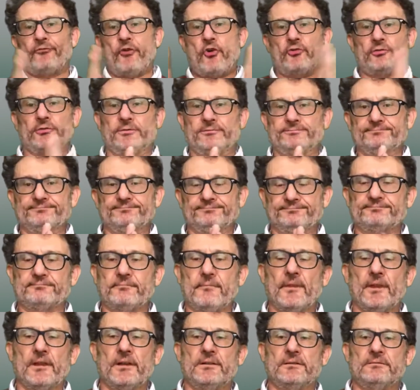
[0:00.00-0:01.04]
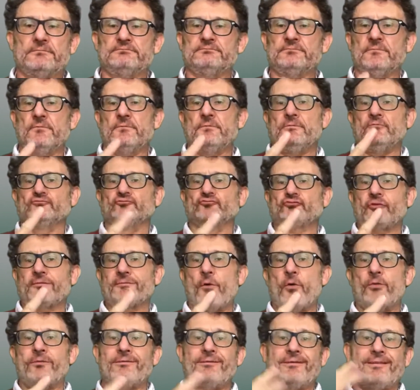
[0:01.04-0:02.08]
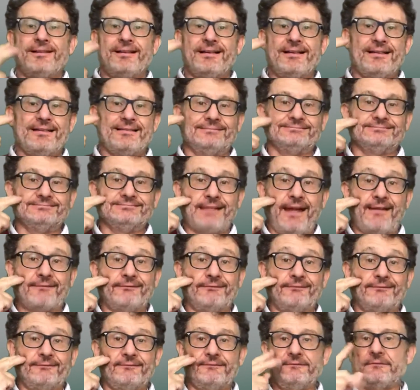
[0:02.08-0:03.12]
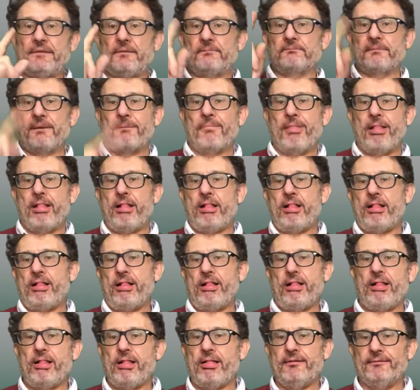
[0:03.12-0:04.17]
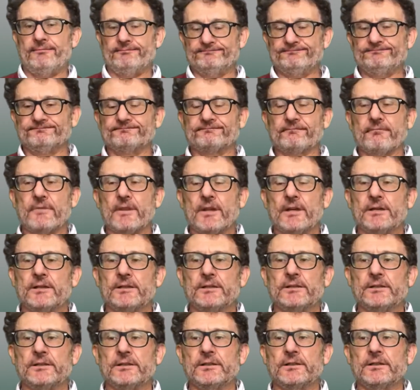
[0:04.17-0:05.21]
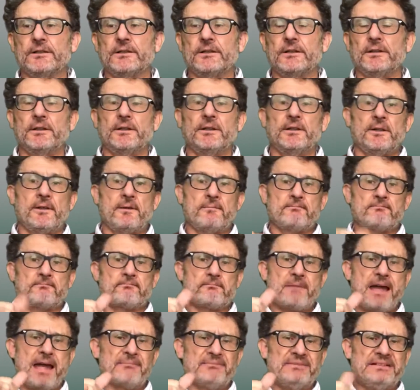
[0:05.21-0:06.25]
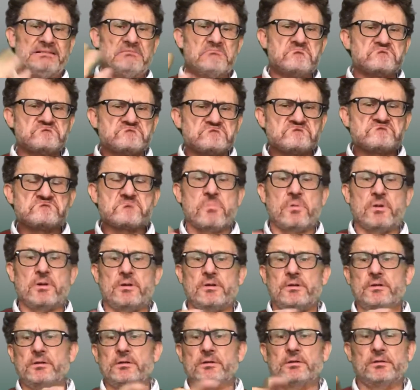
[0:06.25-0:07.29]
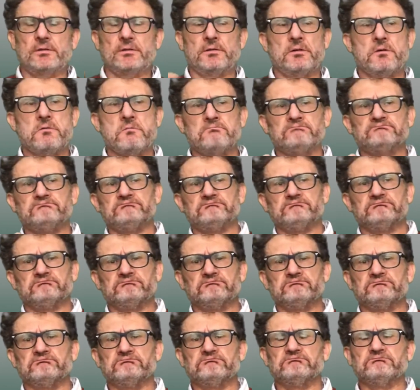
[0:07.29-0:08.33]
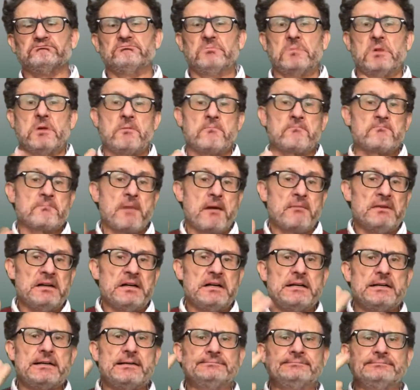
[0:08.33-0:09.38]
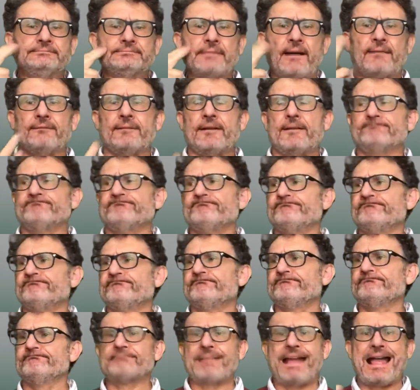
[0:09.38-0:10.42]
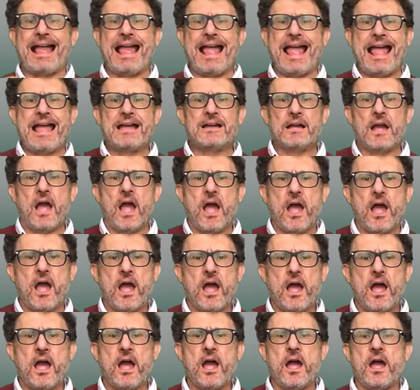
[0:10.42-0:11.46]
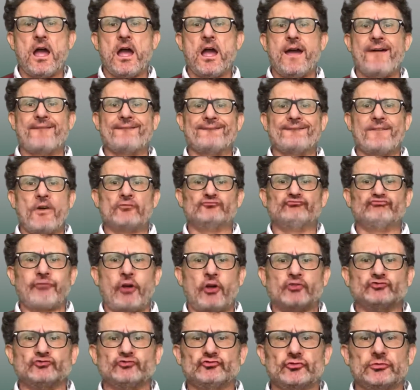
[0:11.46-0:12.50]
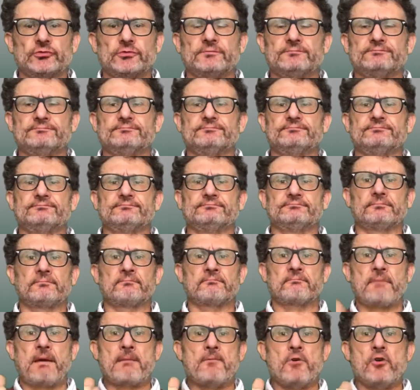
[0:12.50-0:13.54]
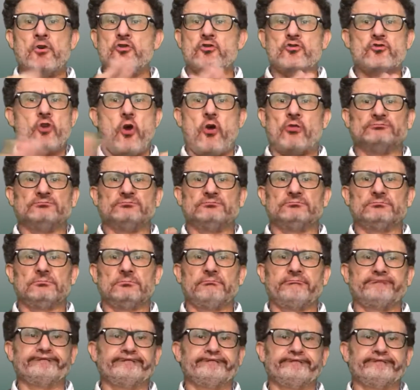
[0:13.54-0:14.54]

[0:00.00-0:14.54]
In this session, I want to move on slightly and I want to look at deaf people specifically. So I want to just consider how you may have looked at certain deaf people and seen that they've come across as being angry, frustrated,